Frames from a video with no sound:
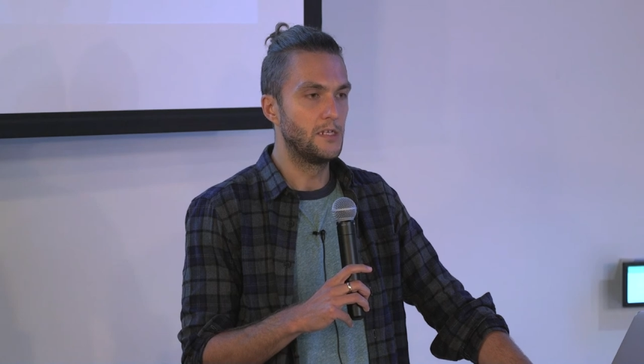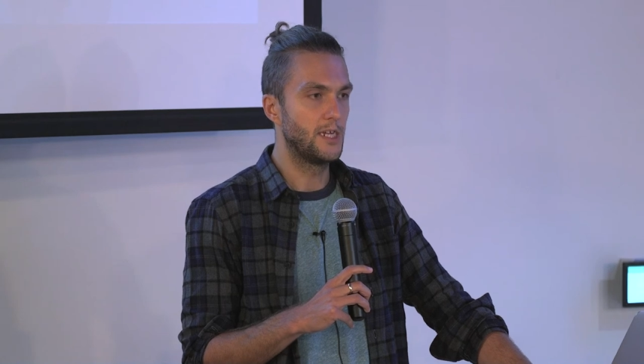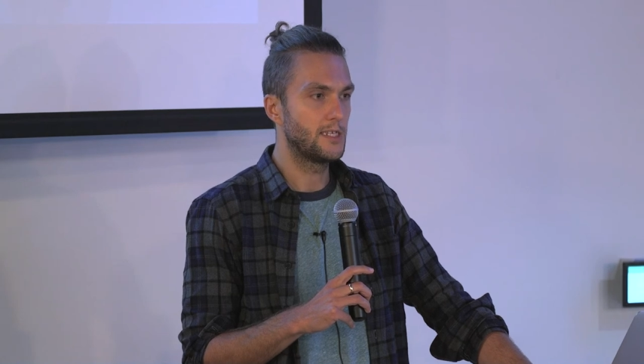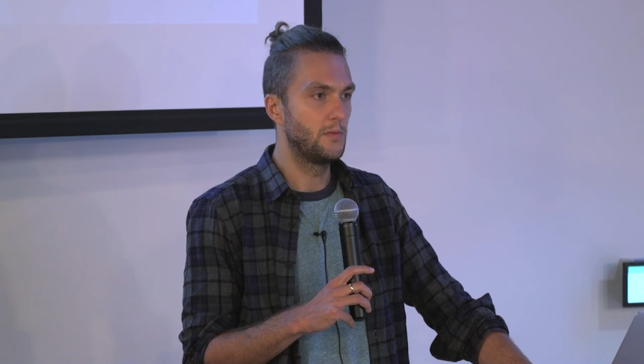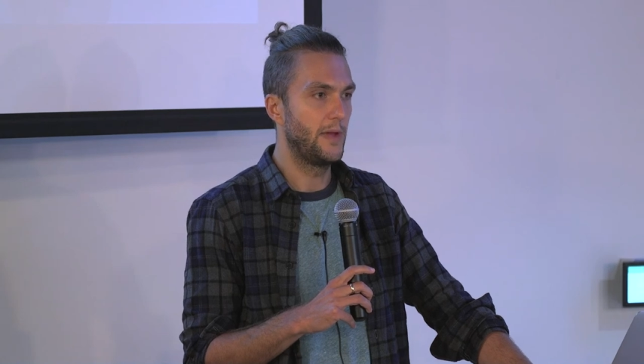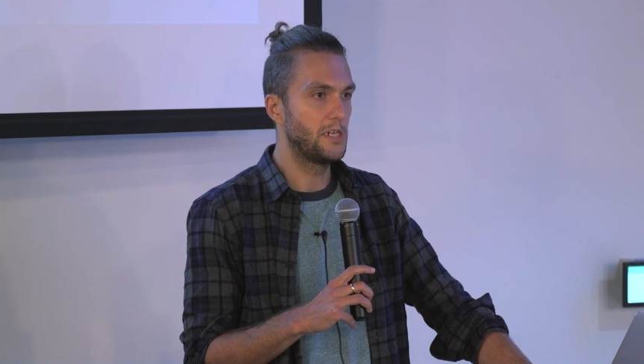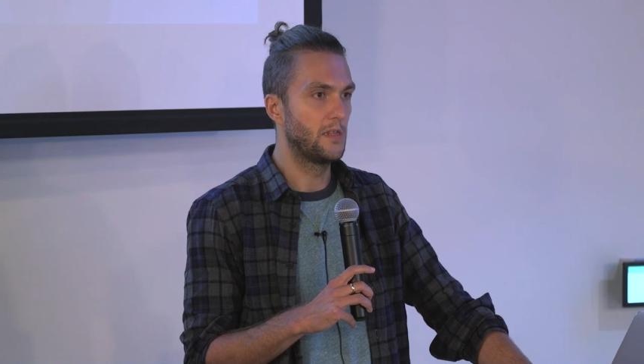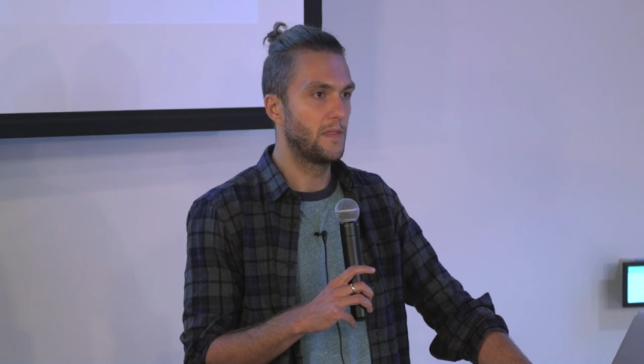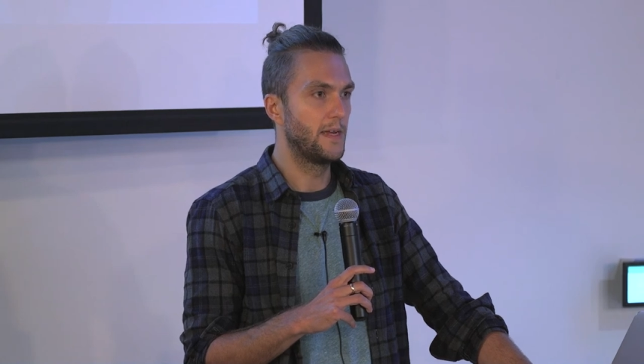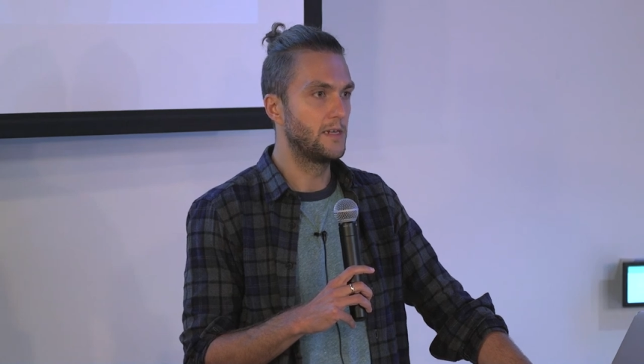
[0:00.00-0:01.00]
Just
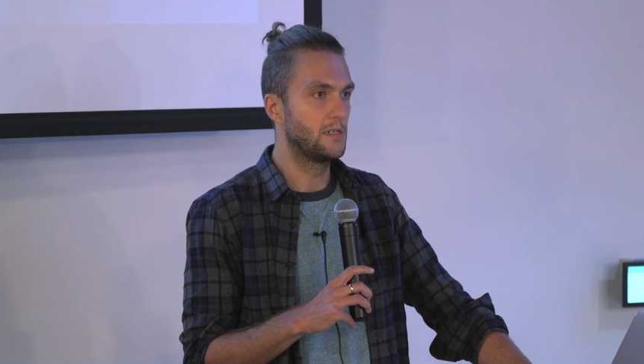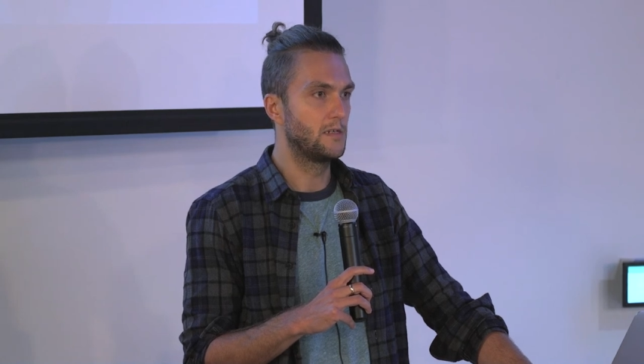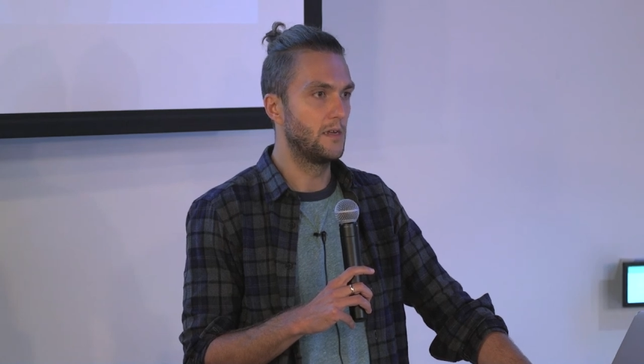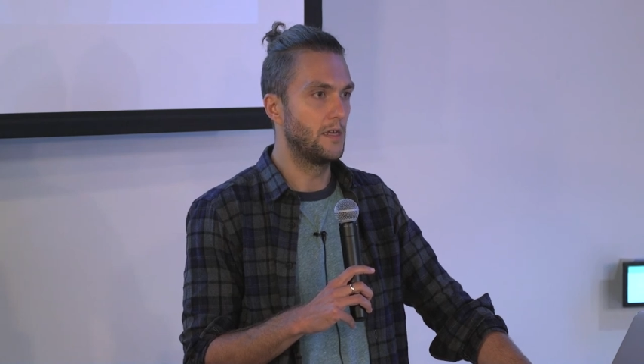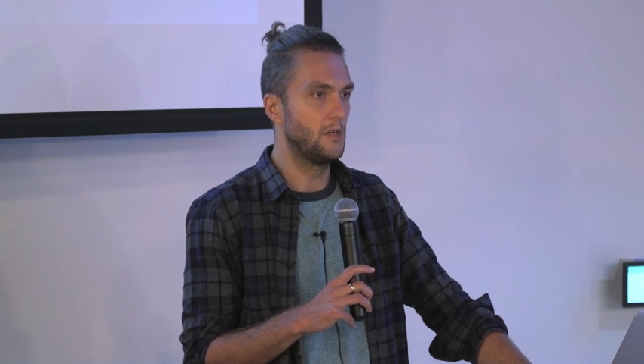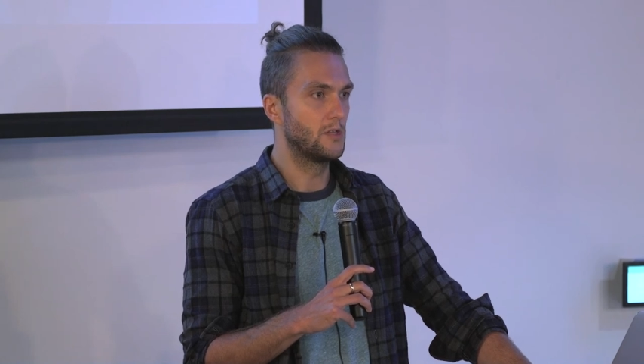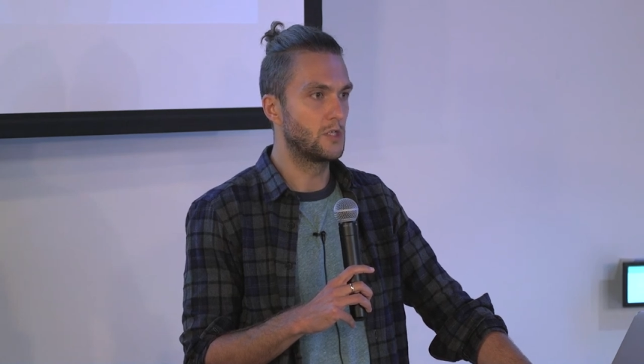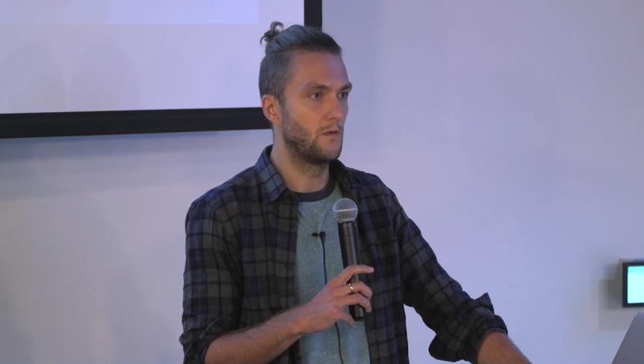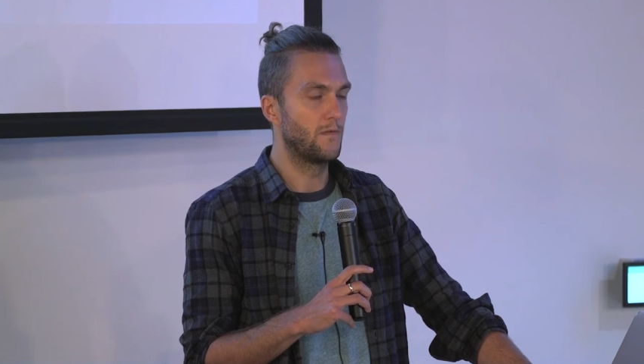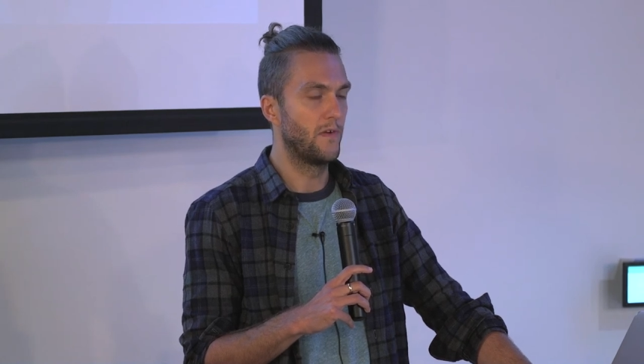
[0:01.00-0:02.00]
imagine that uh, your
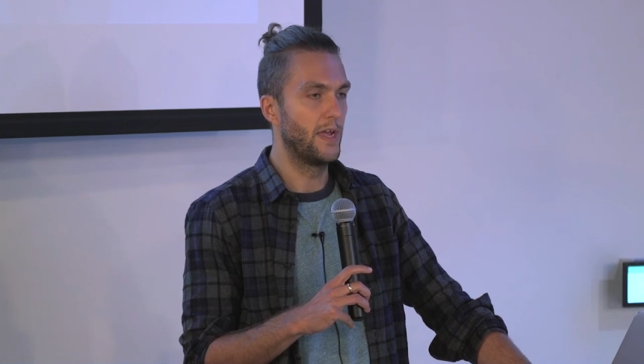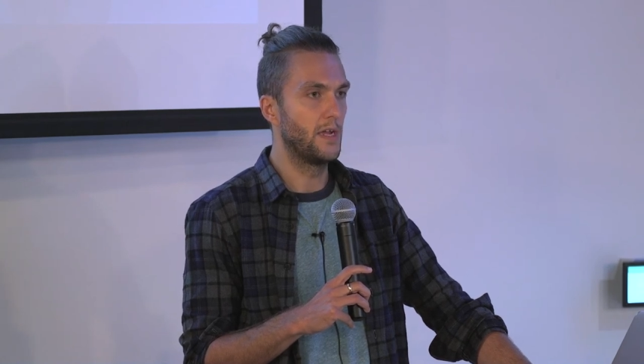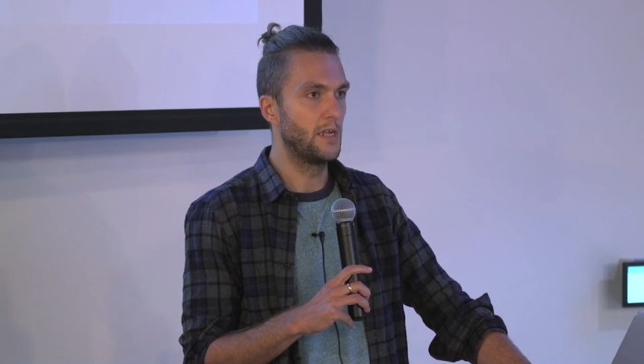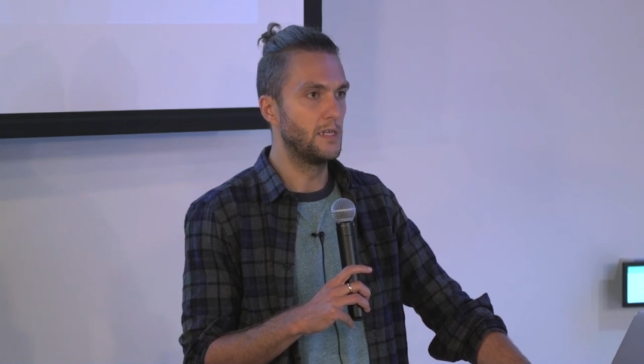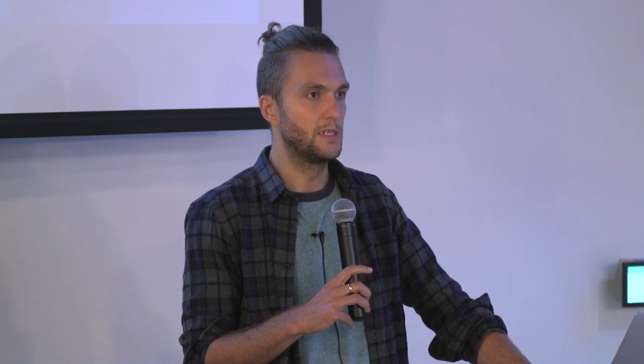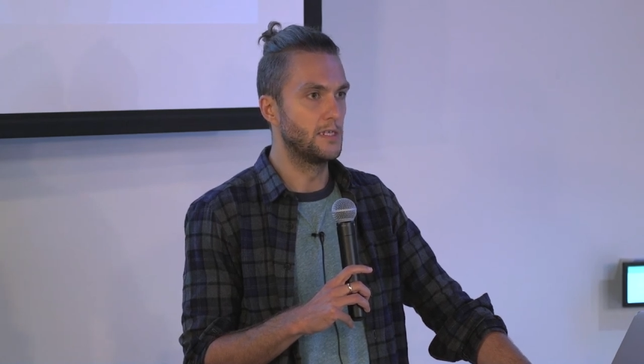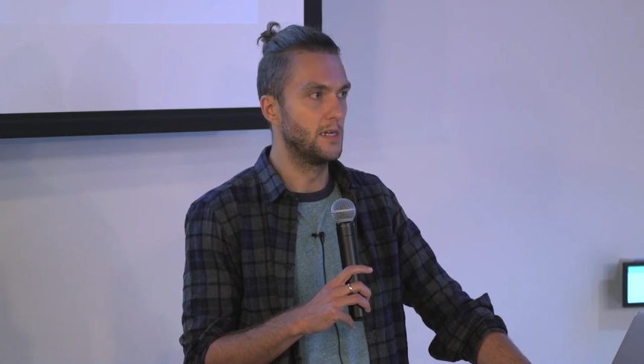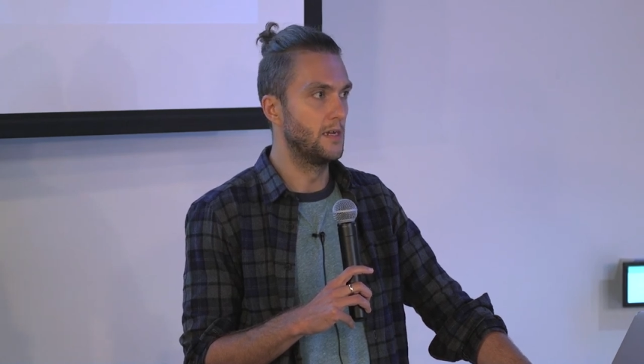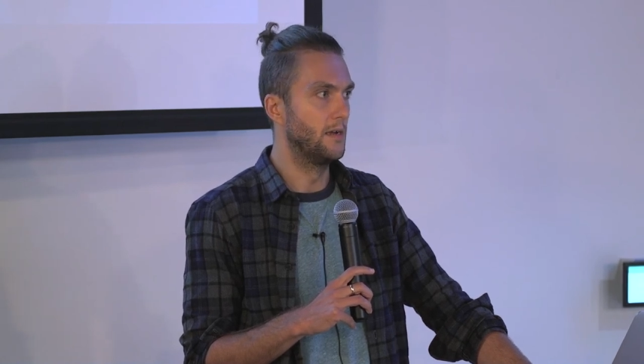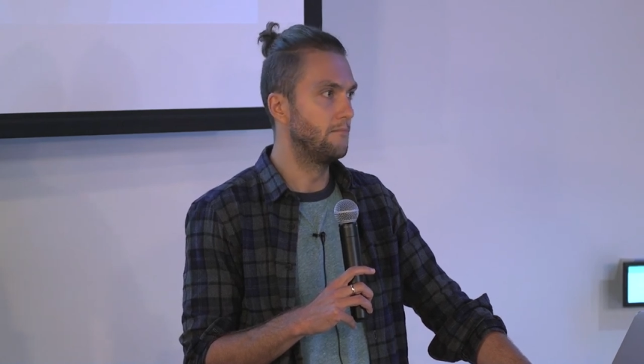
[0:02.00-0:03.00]
software is
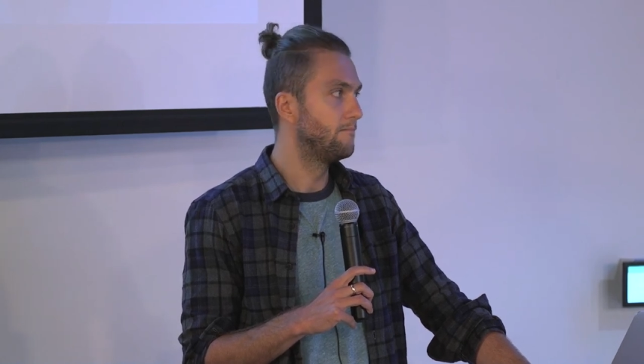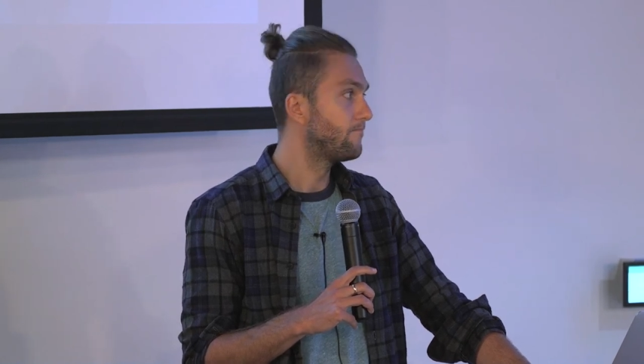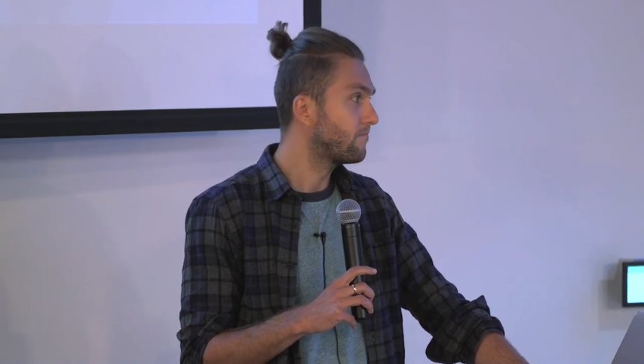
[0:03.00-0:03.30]
uh,